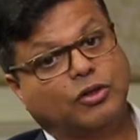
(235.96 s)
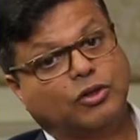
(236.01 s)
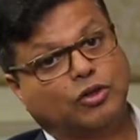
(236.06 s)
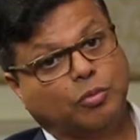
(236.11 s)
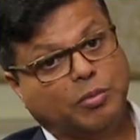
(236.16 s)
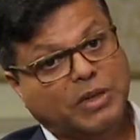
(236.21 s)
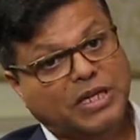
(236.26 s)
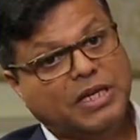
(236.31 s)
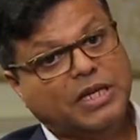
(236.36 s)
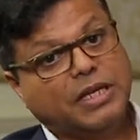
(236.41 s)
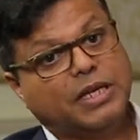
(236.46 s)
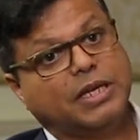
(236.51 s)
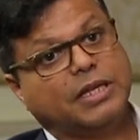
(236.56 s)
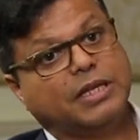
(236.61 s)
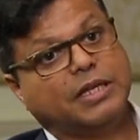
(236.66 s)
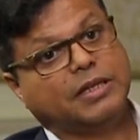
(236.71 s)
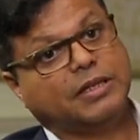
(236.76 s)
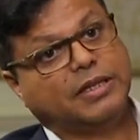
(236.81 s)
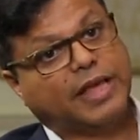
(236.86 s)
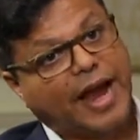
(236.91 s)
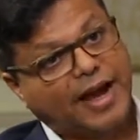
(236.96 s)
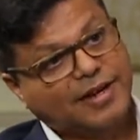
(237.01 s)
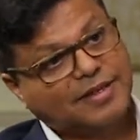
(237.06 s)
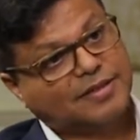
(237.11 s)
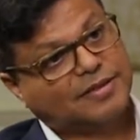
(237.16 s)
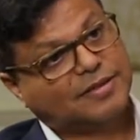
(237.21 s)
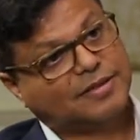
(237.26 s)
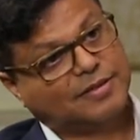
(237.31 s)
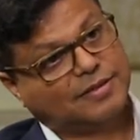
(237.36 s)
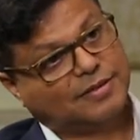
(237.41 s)
to me,
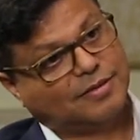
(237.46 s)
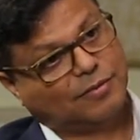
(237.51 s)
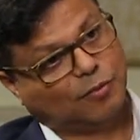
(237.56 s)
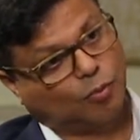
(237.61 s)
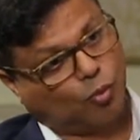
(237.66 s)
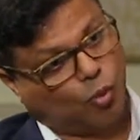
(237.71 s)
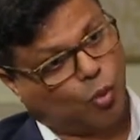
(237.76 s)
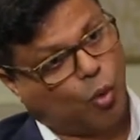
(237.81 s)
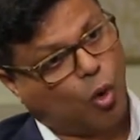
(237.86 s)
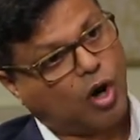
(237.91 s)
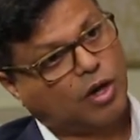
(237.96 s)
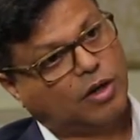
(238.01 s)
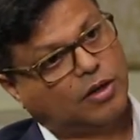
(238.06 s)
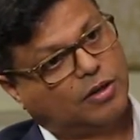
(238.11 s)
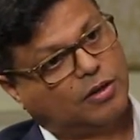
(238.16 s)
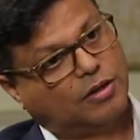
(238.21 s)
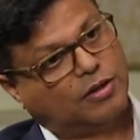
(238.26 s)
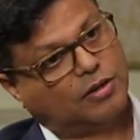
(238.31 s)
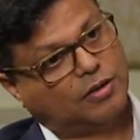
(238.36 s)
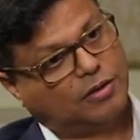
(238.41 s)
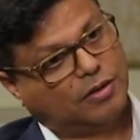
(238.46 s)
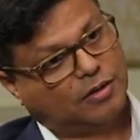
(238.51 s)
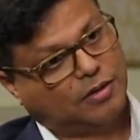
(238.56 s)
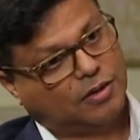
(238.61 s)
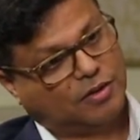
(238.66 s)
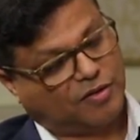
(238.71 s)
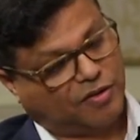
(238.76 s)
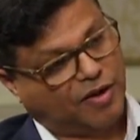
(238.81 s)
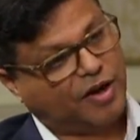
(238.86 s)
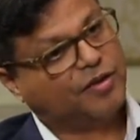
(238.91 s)
that's what
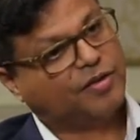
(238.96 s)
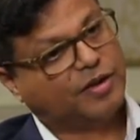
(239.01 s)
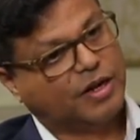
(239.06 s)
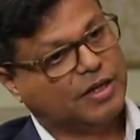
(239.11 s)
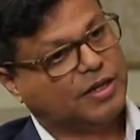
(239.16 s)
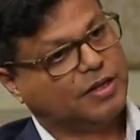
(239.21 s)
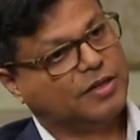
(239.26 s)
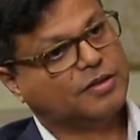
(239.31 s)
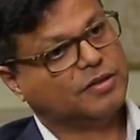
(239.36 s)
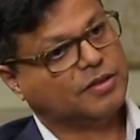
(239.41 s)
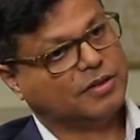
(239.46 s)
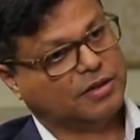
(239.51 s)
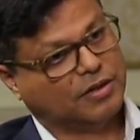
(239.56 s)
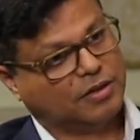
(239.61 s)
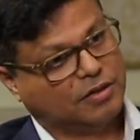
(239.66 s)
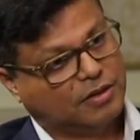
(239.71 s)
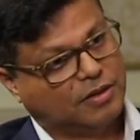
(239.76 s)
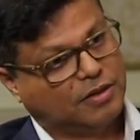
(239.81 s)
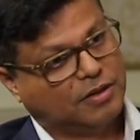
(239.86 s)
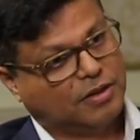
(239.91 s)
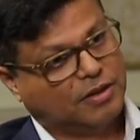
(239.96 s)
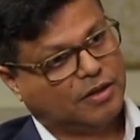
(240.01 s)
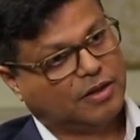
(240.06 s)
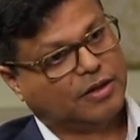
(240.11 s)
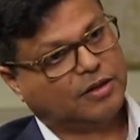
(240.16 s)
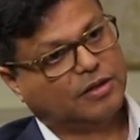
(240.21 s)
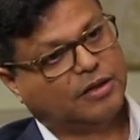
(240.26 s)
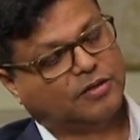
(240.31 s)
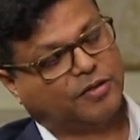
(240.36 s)
the threat really is here. The